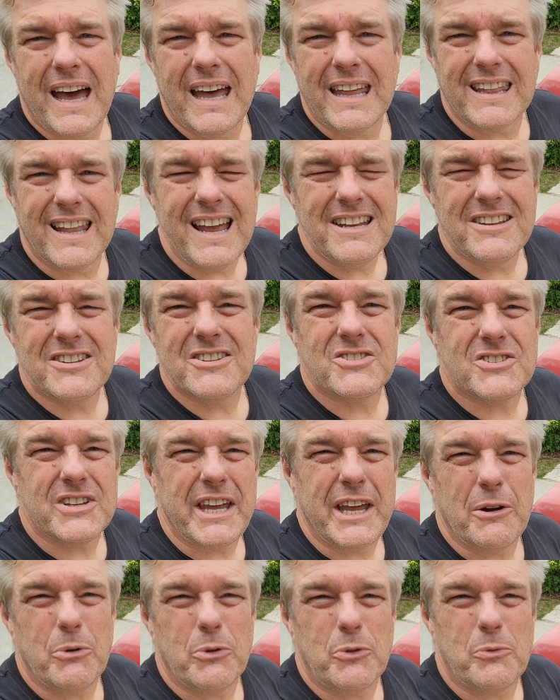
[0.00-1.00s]
I'd like to
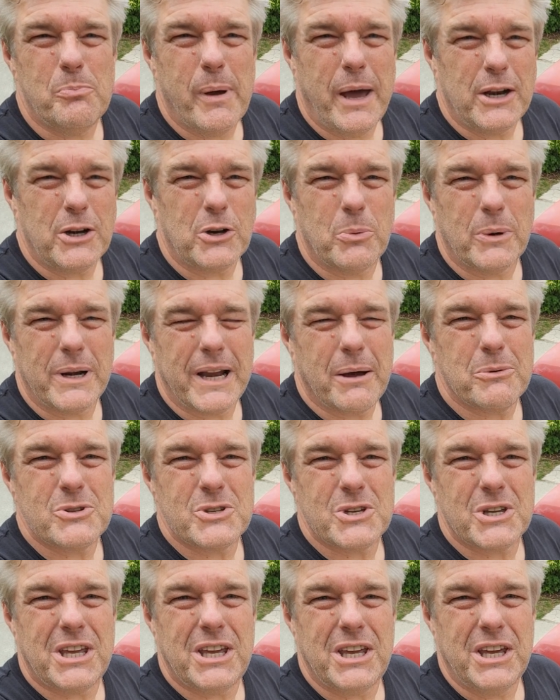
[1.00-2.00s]
say it was better when I
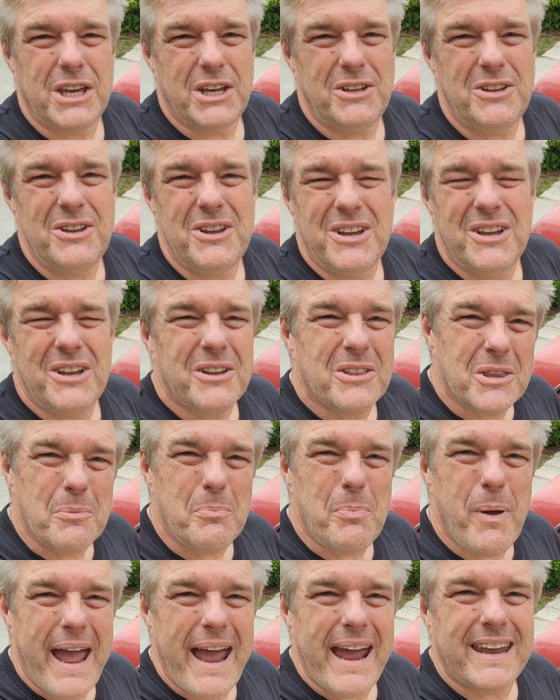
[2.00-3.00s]
was a kid. The
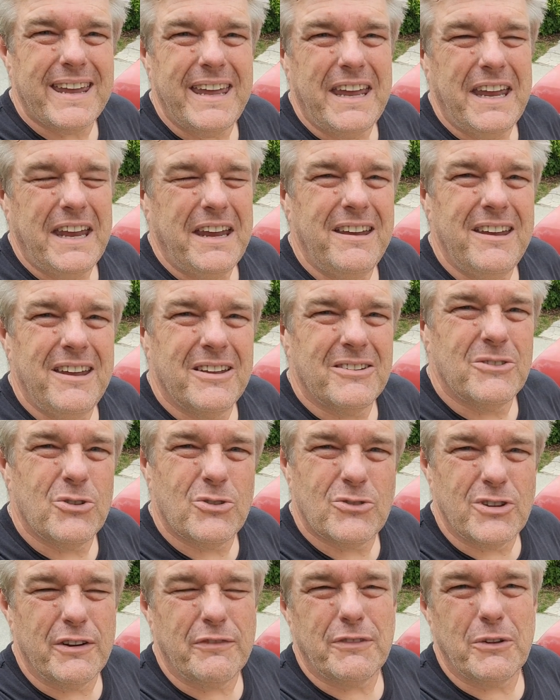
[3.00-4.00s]
packing, the
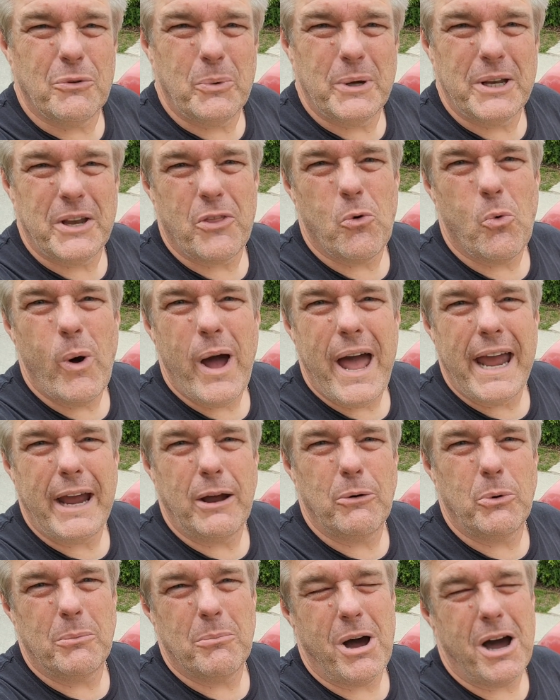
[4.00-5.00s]
stuff that went in the
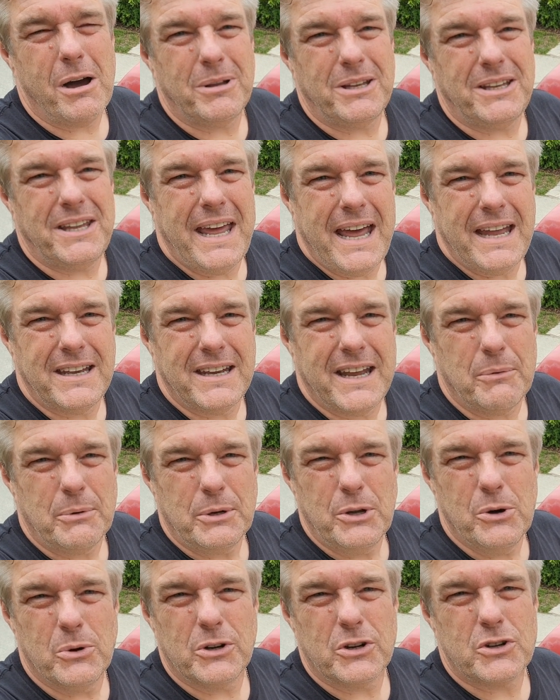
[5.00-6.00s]
wagon when mom and dad and I
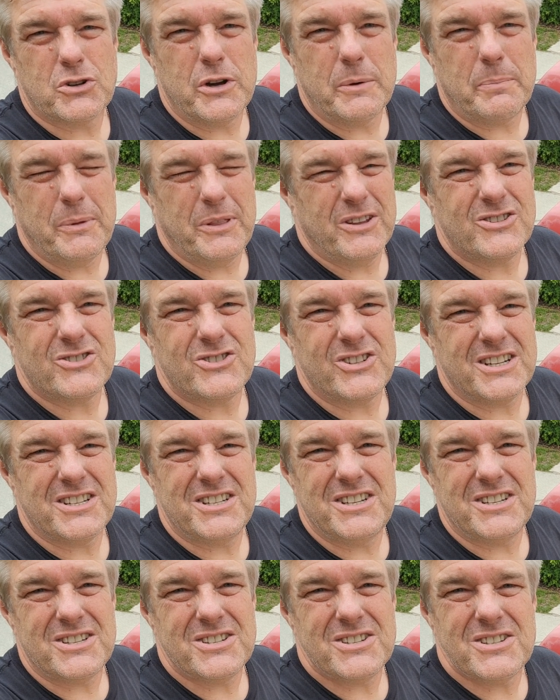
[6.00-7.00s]
would go on a trip in the
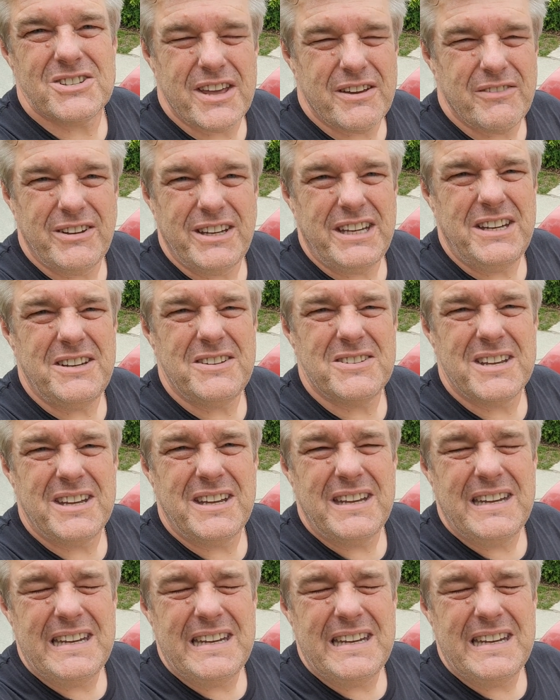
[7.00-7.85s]
60s and 70s.